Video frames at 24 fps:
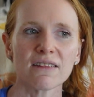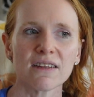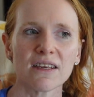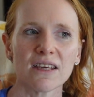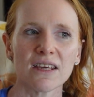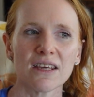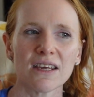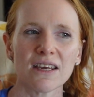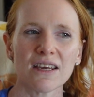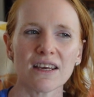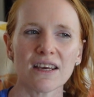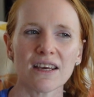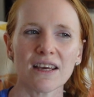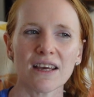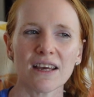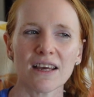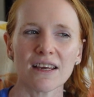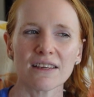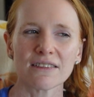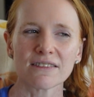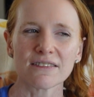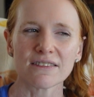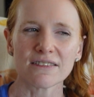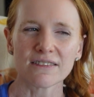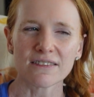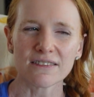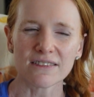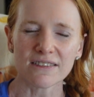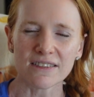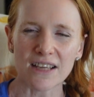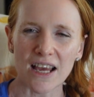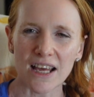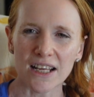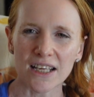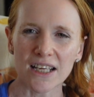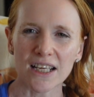the
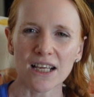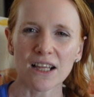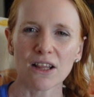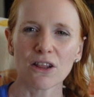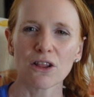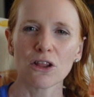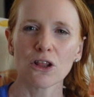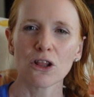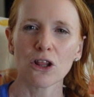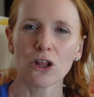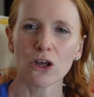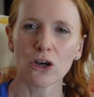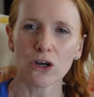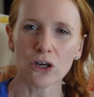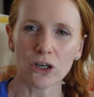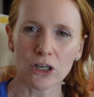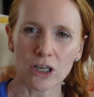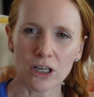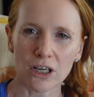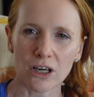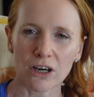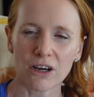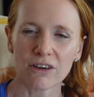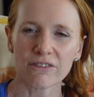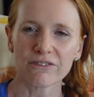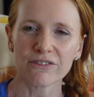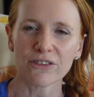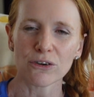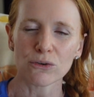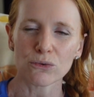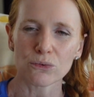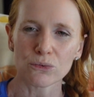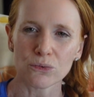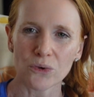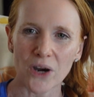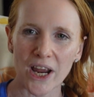aesthetic look of
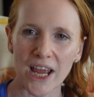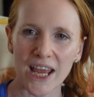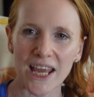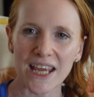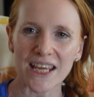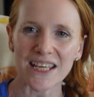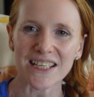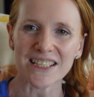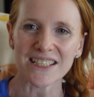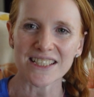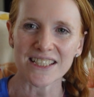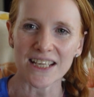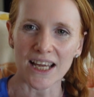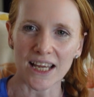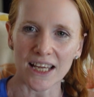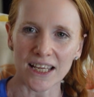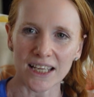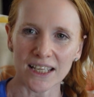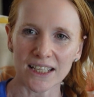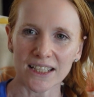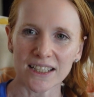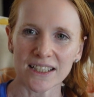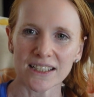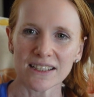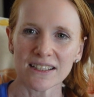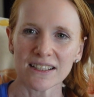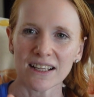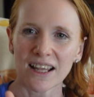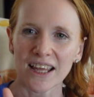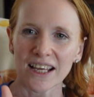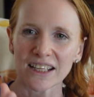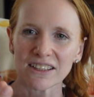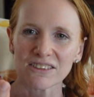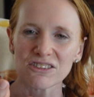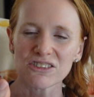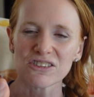the Ray Dunn,
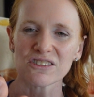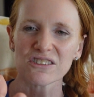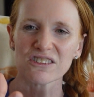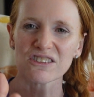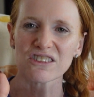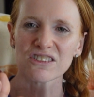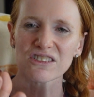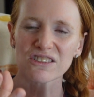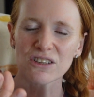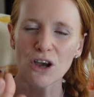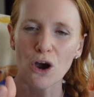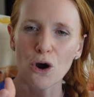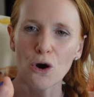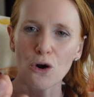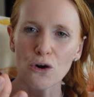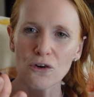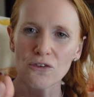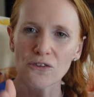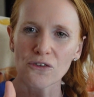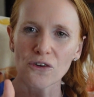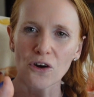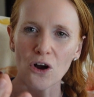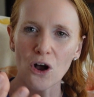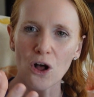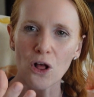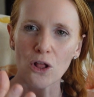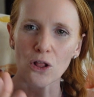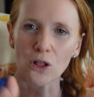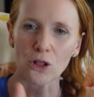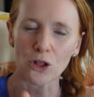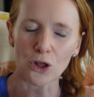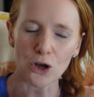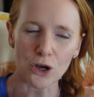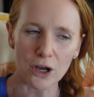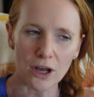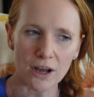like just the
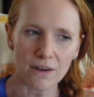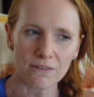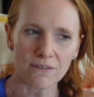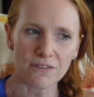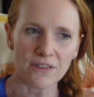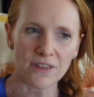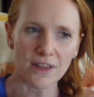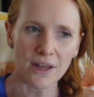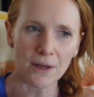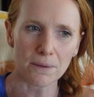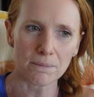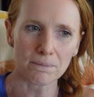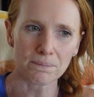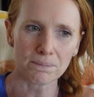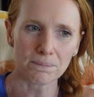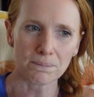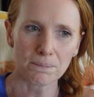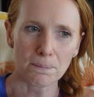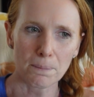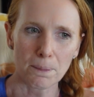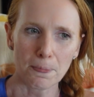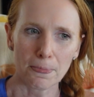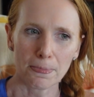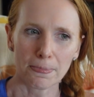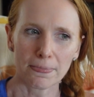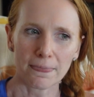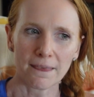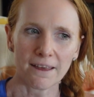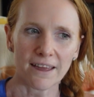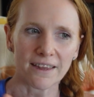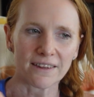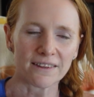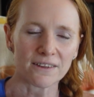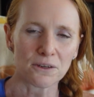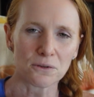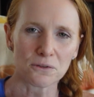overall look of them
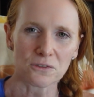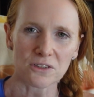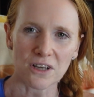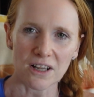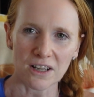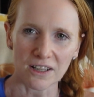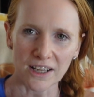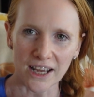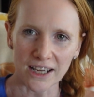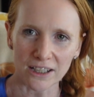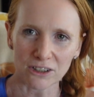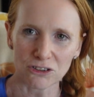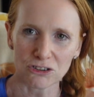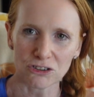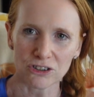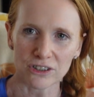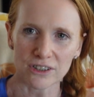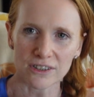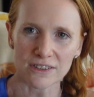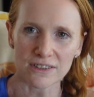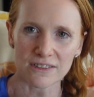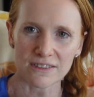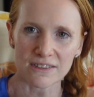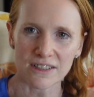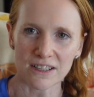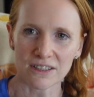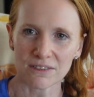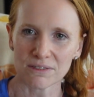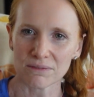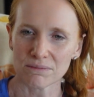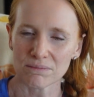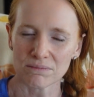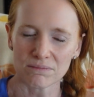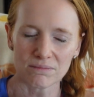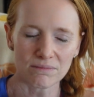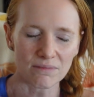and those collections that
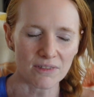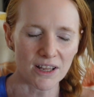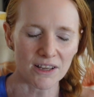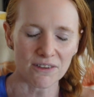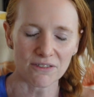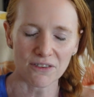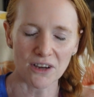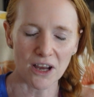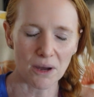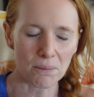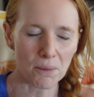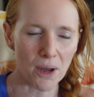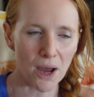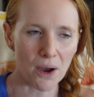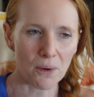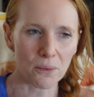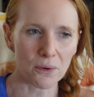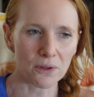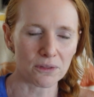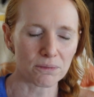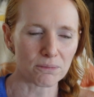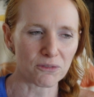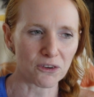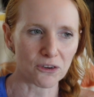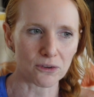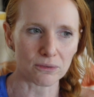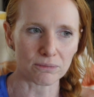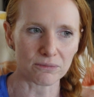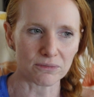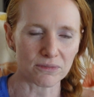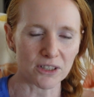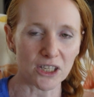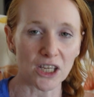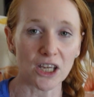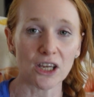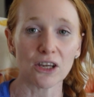they've come out with for
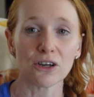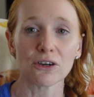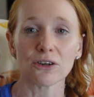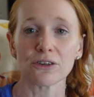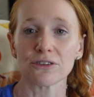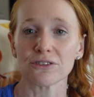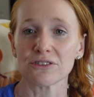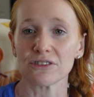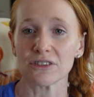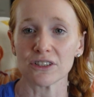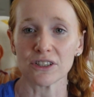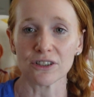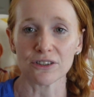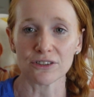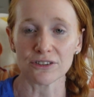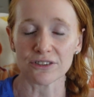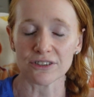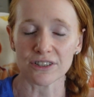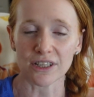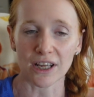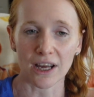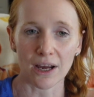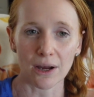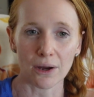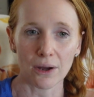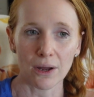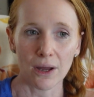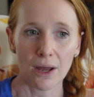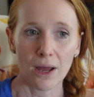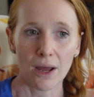years and years now.